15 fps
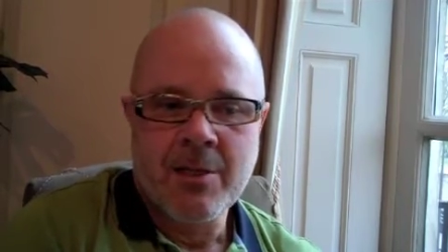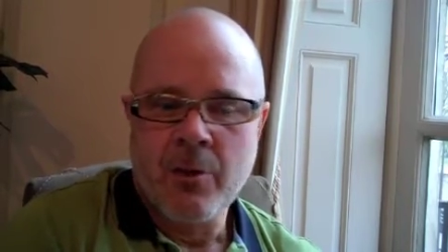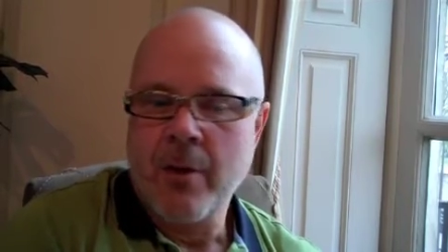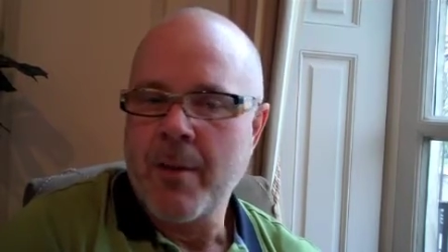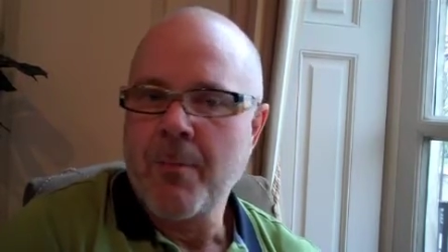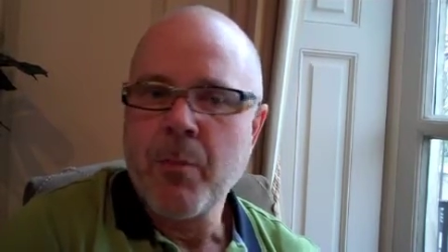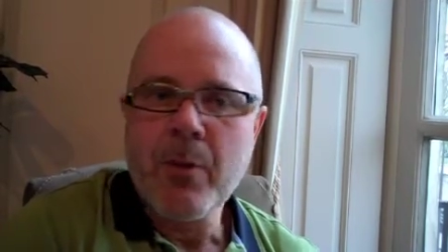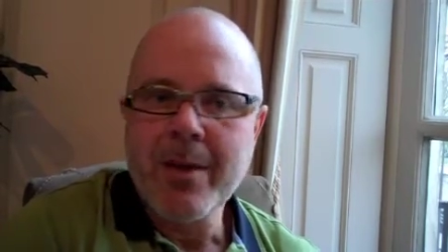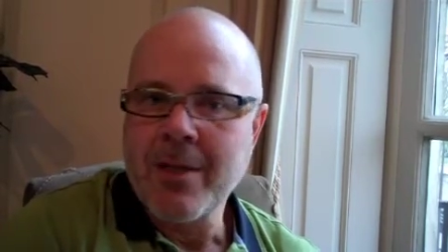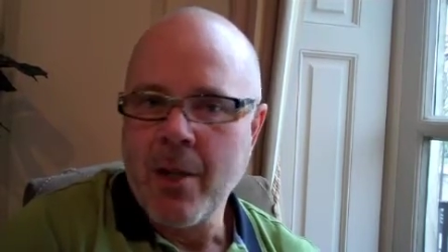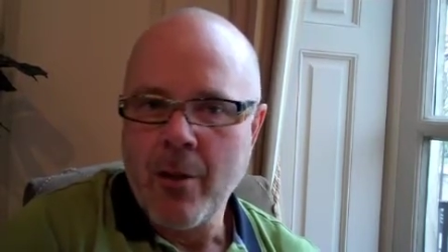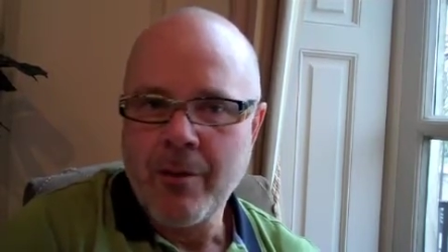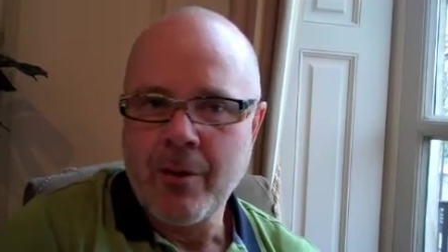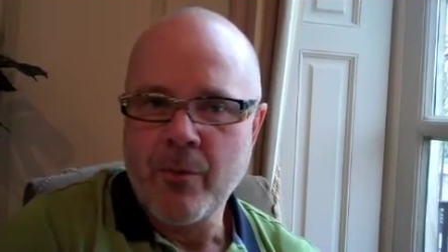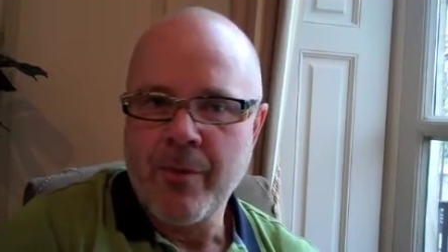already
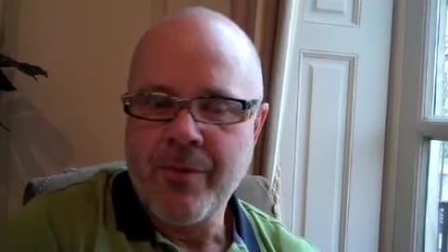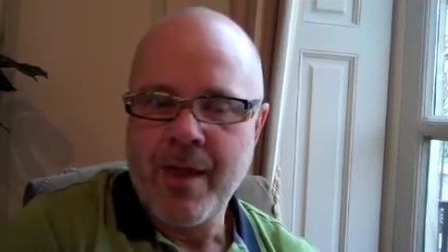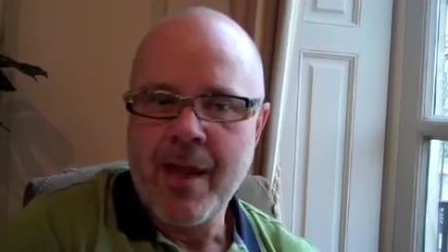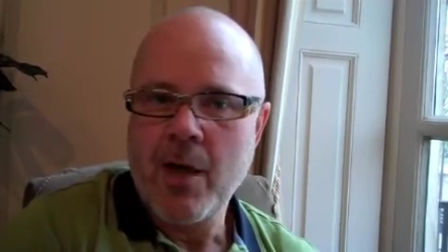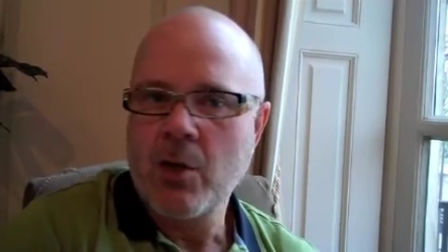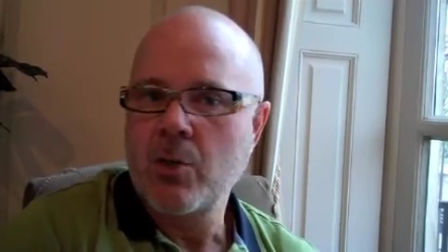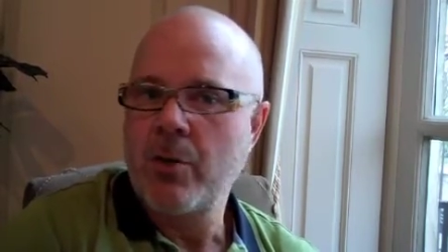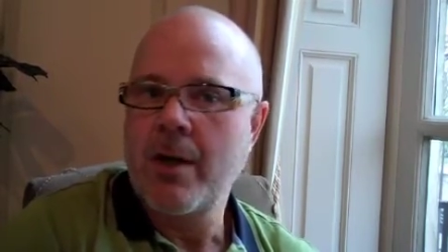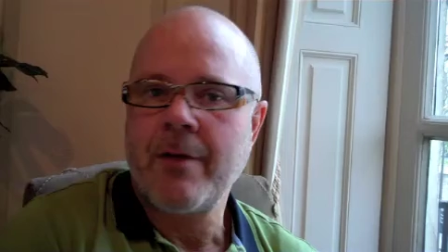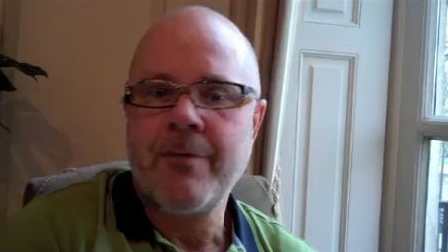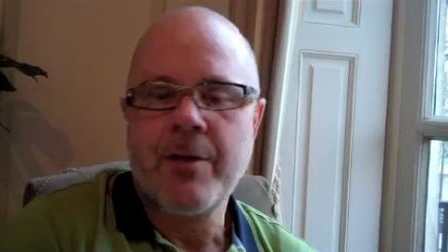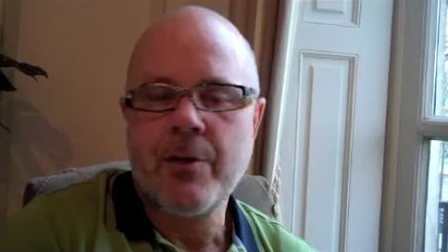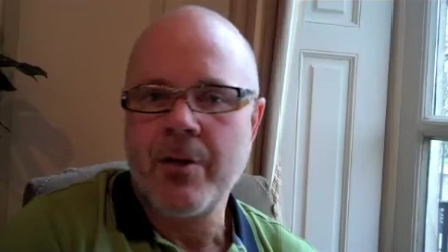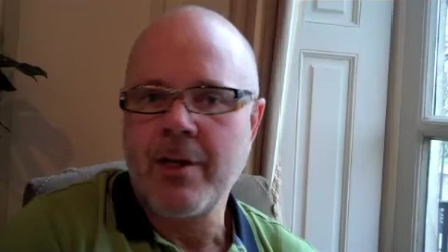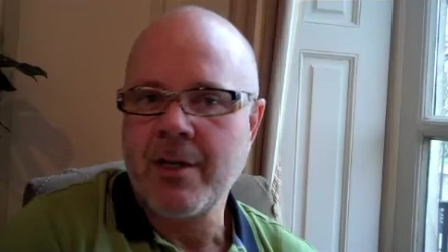preloaded with a hair dryer.
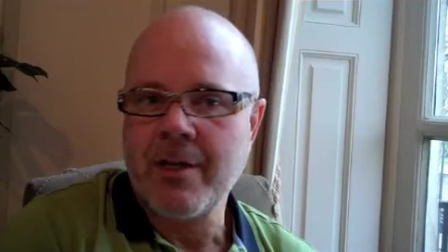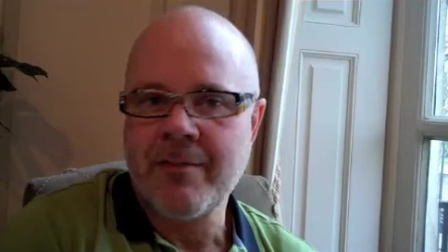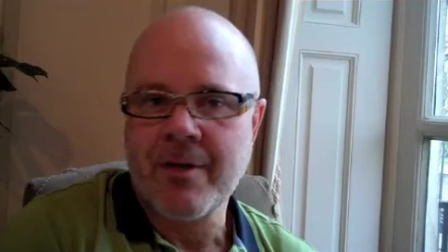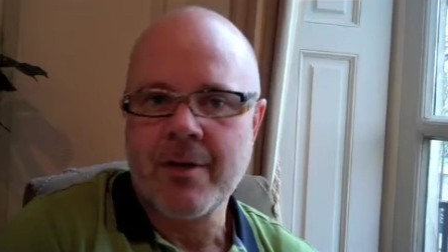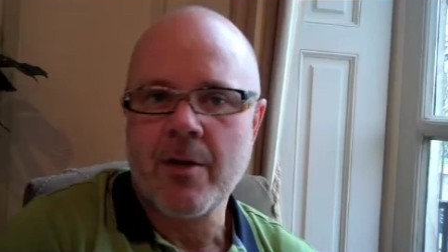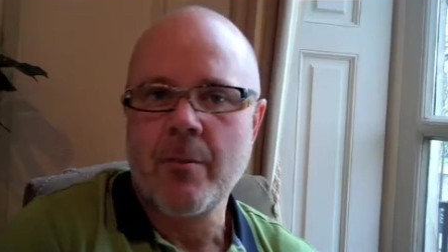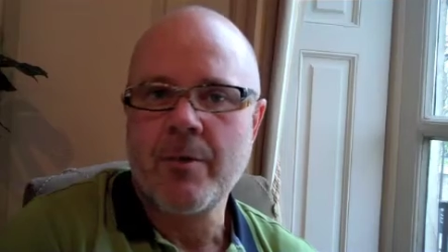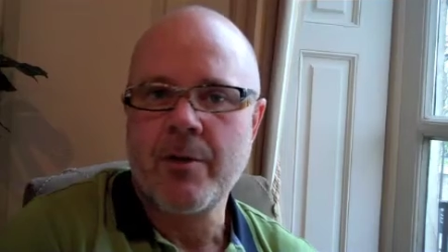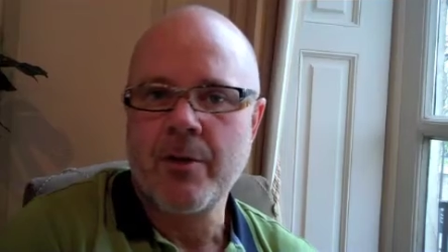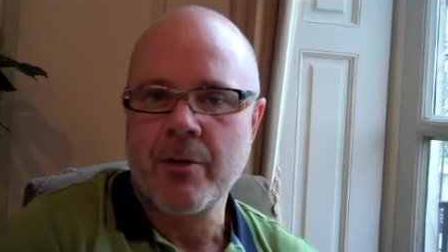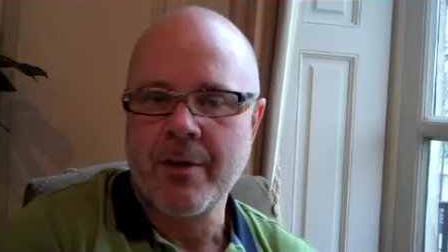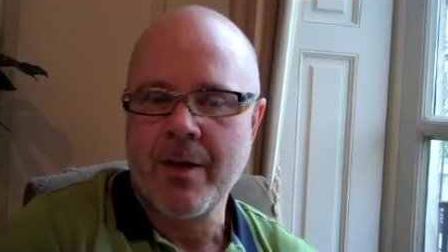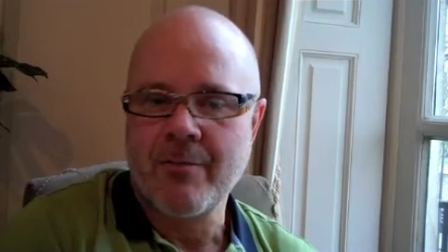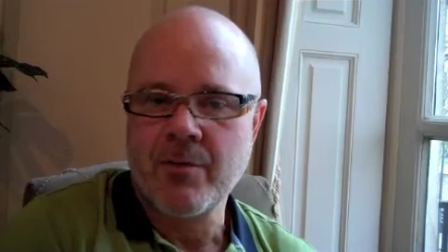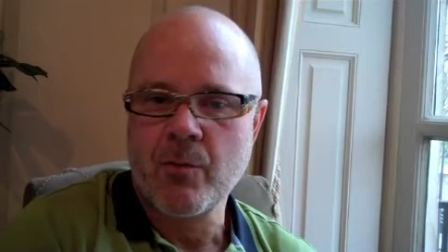Then you can leave it at home and you
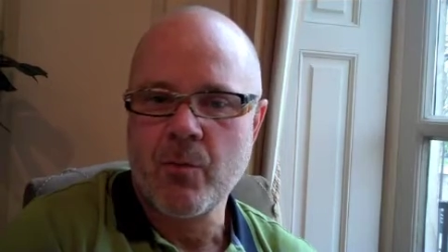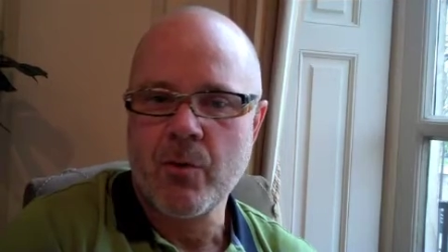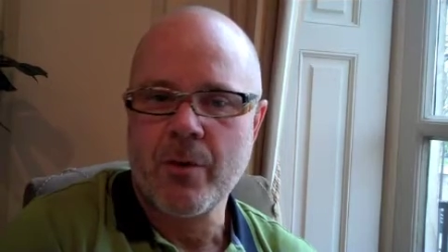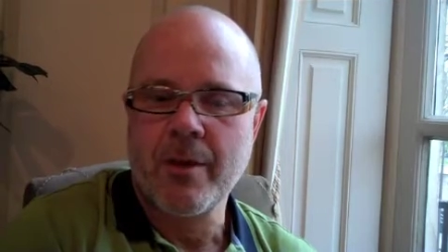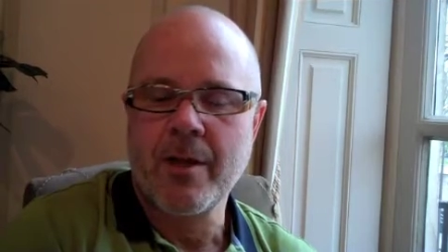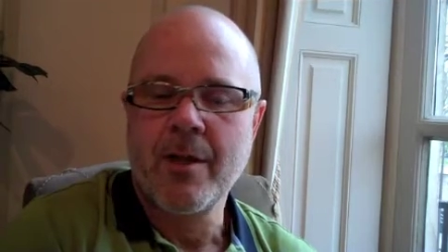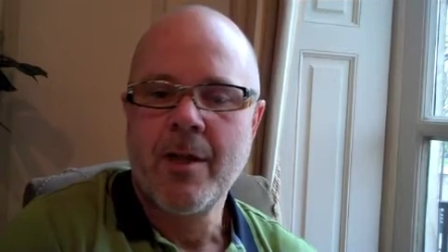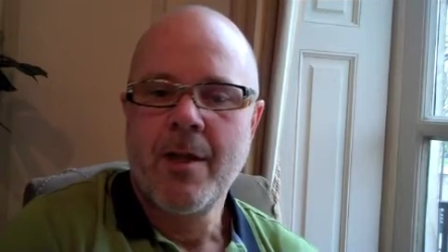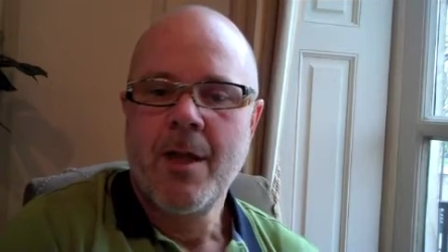don't have to worry.